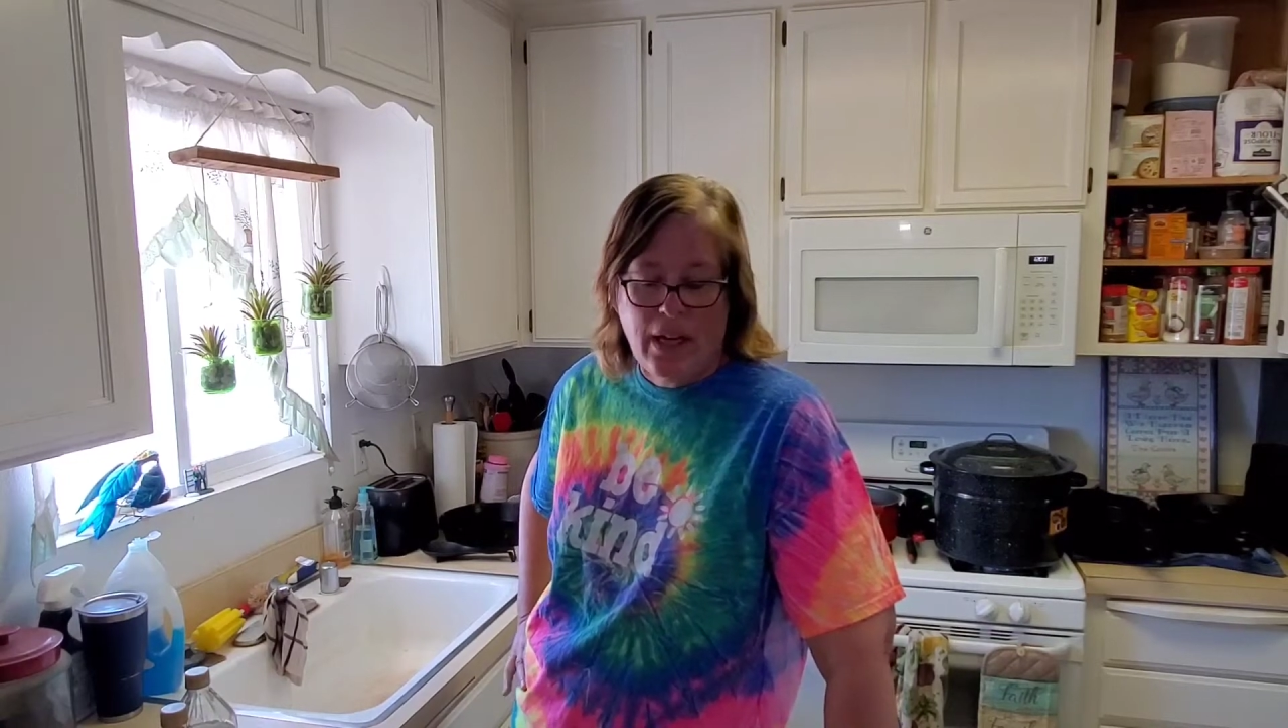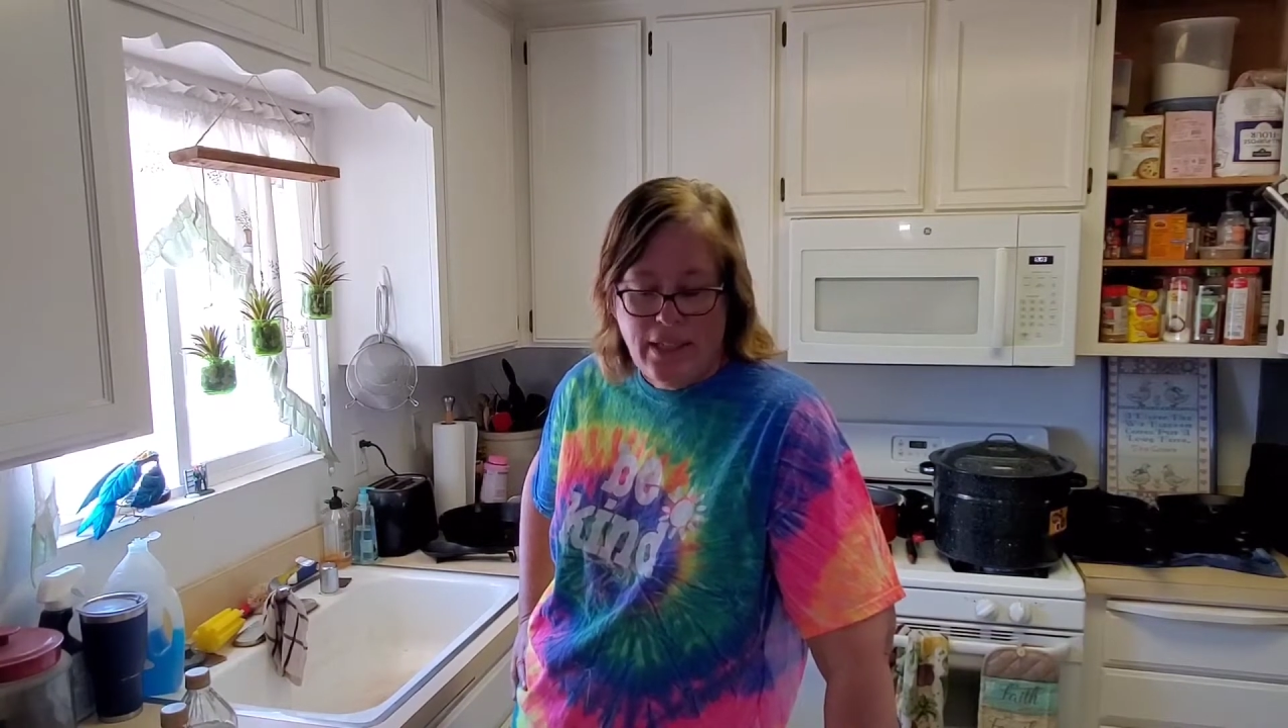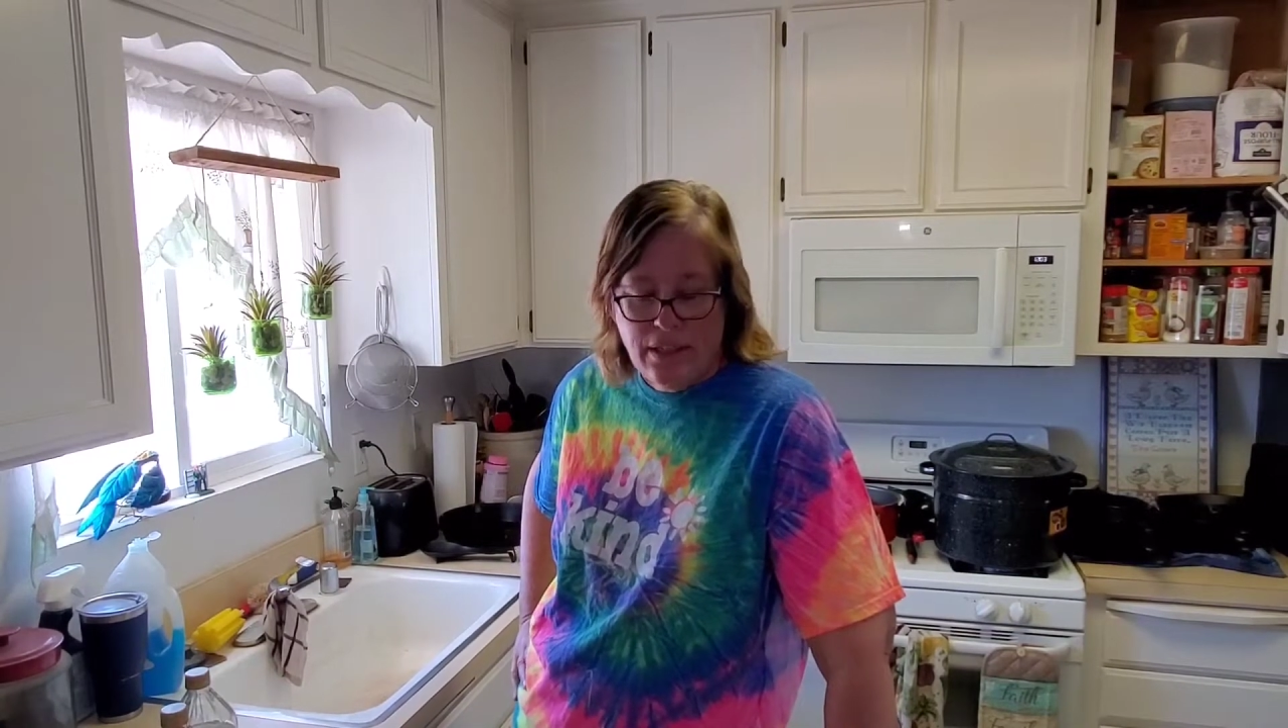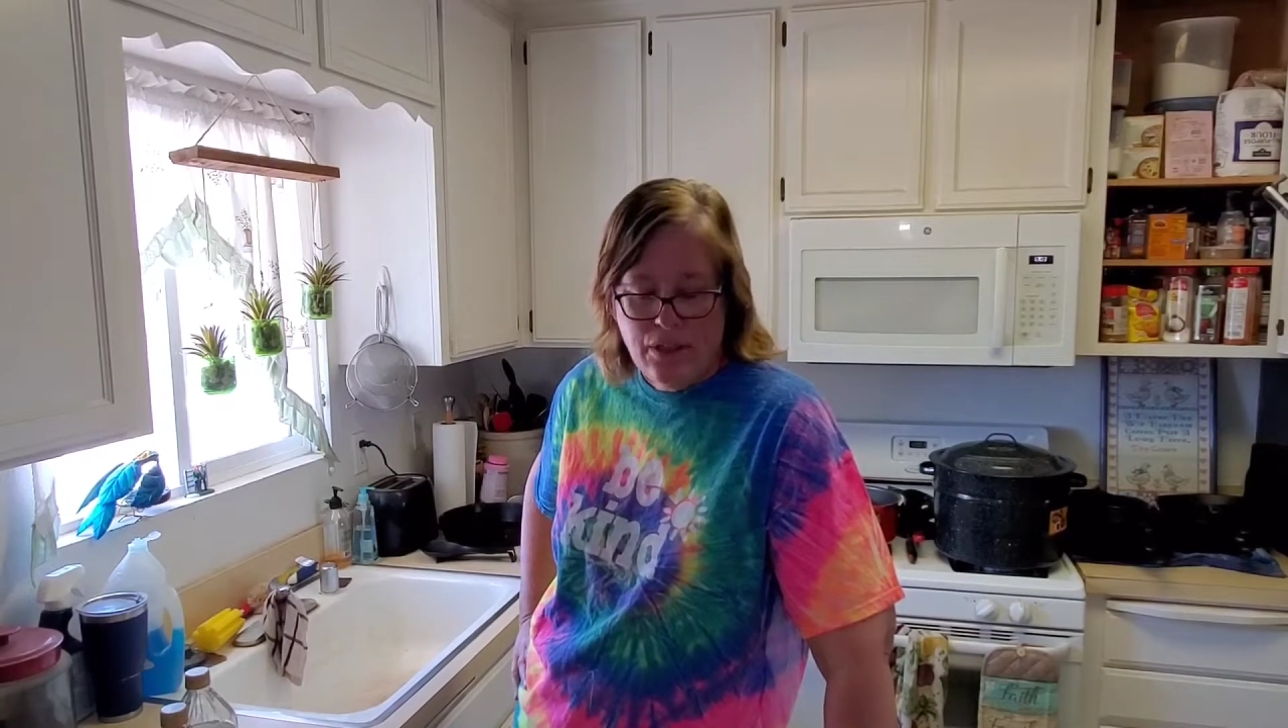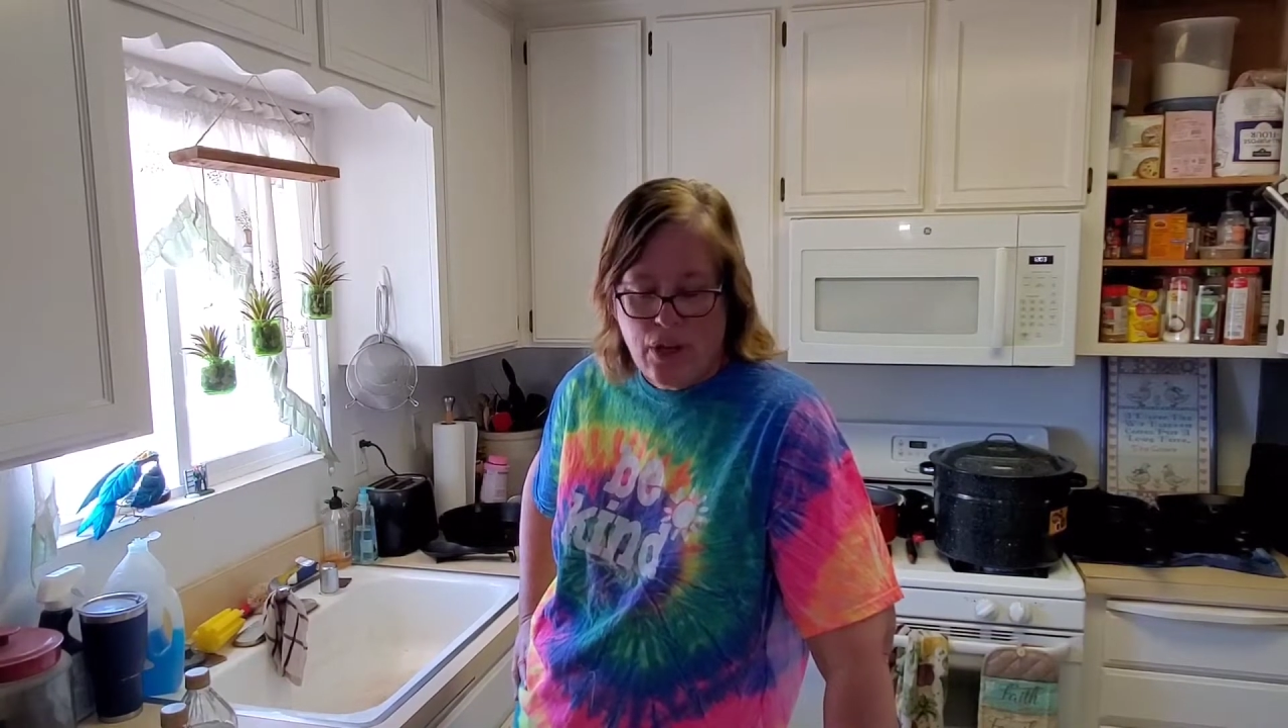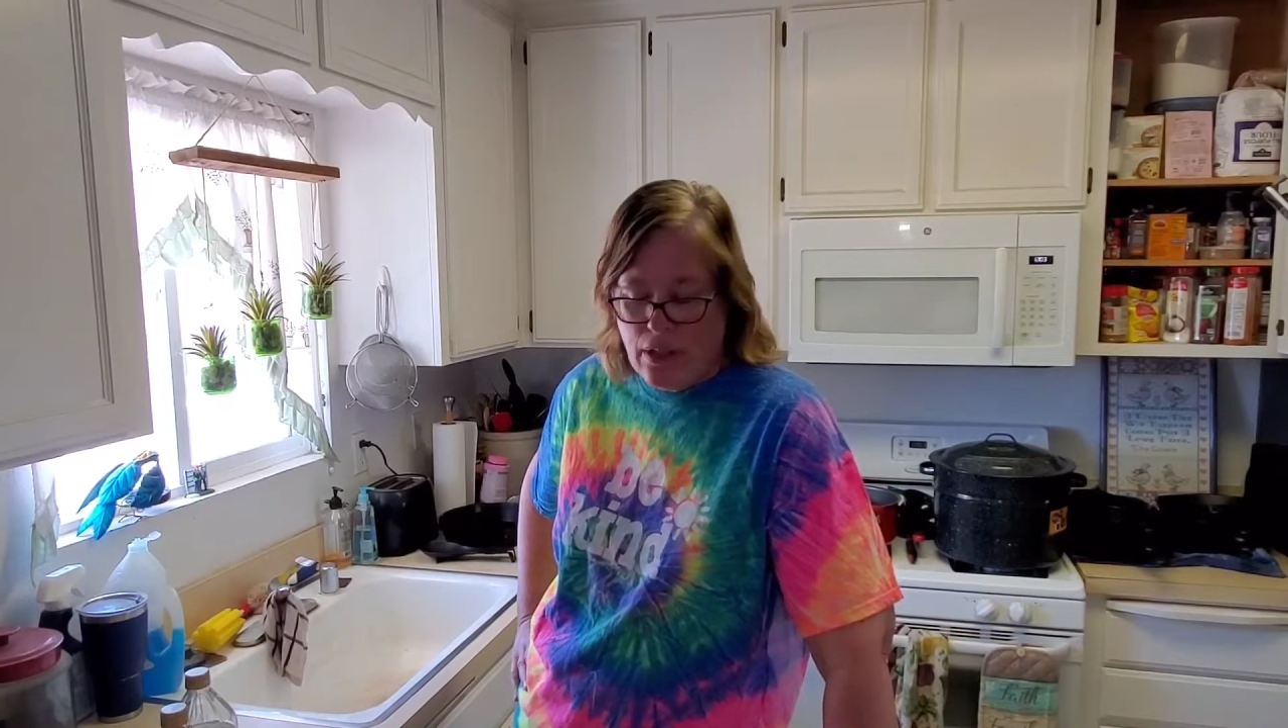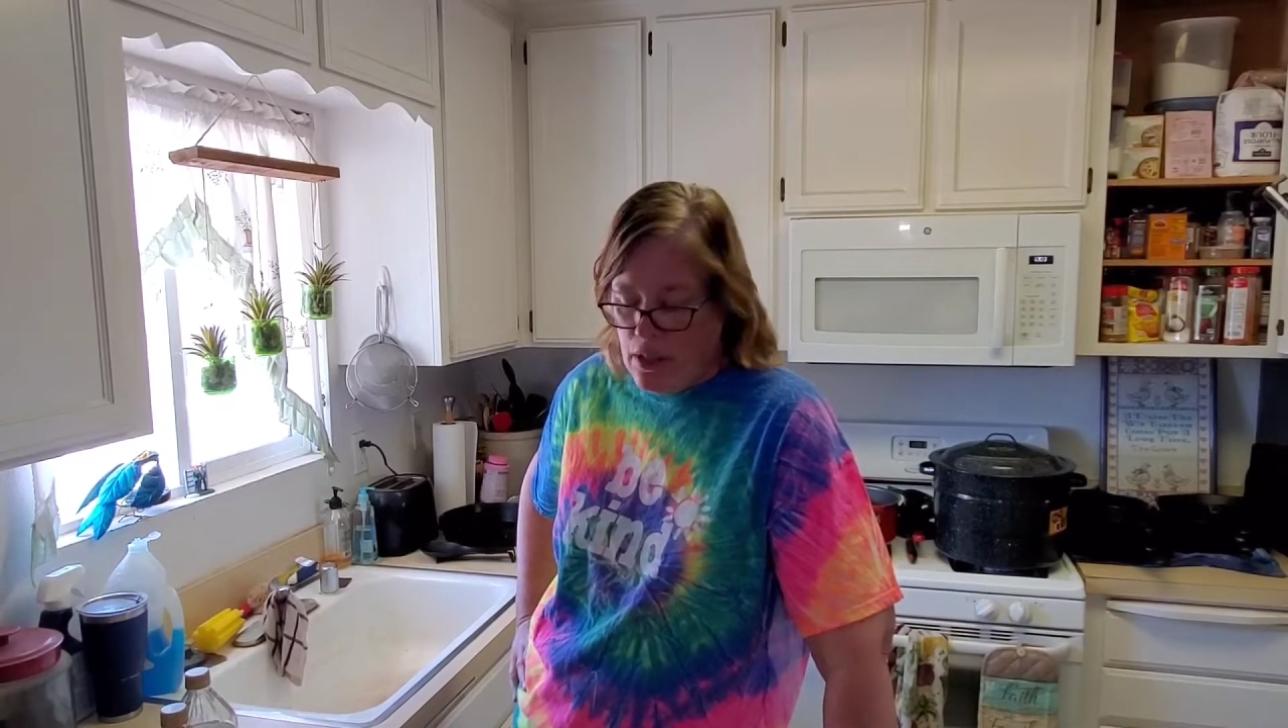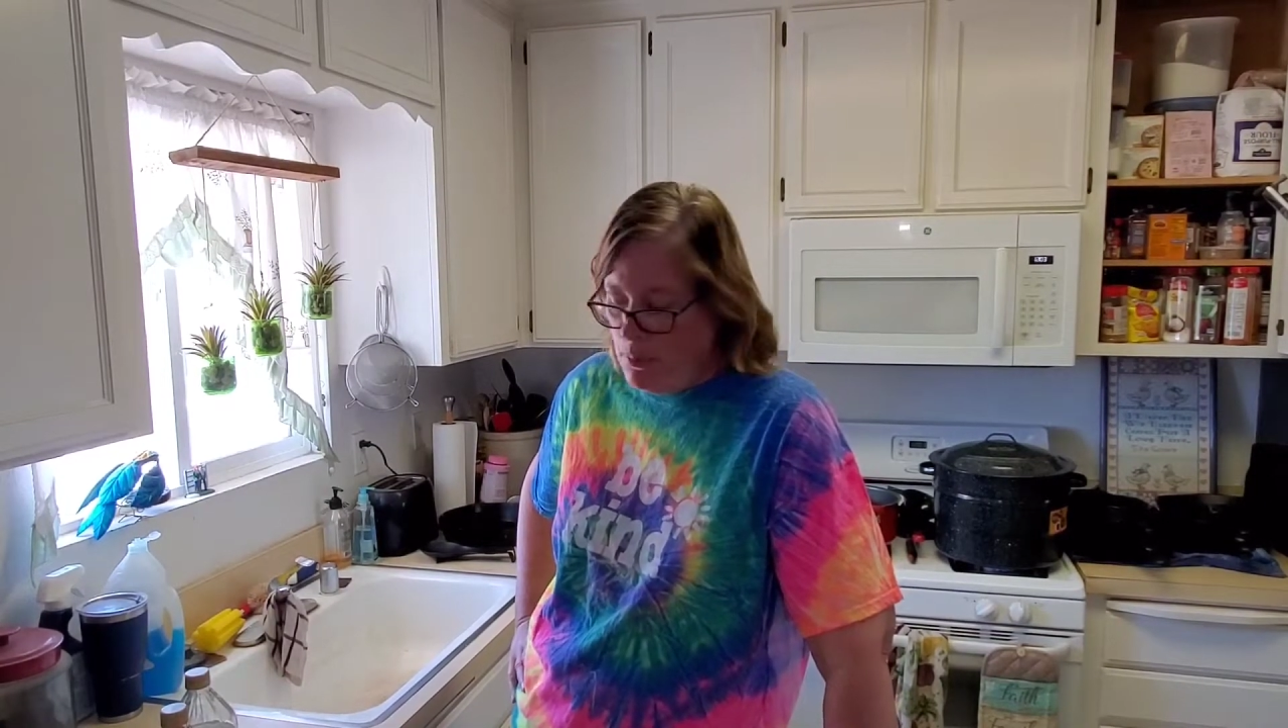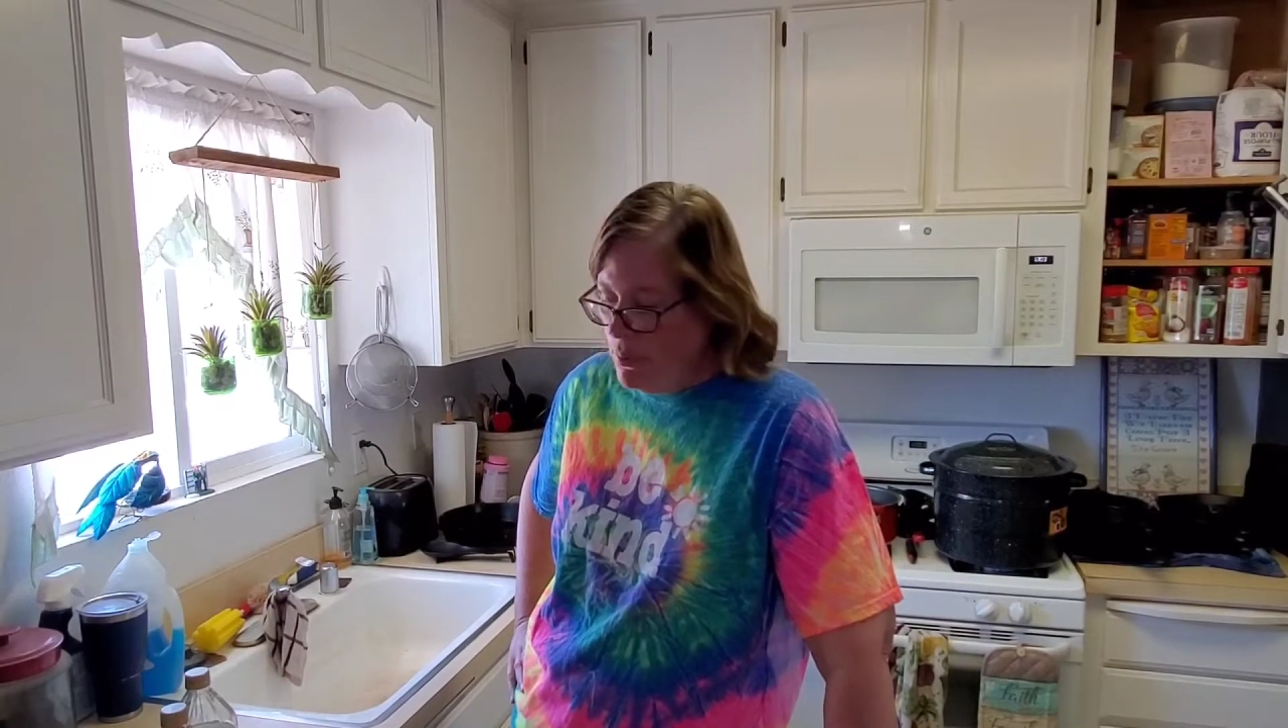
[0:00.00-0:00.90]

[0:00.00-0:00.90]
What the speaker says: I'd start the